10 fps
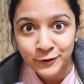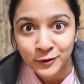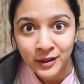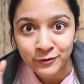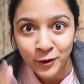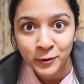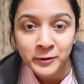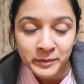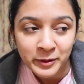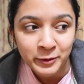If you are
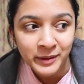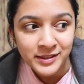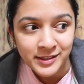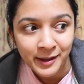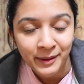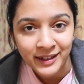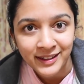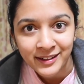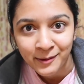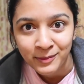following me on my Instagram, I
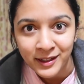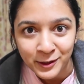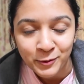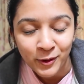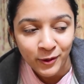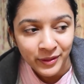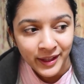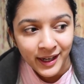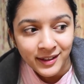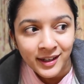did update you all on
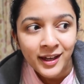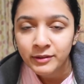that.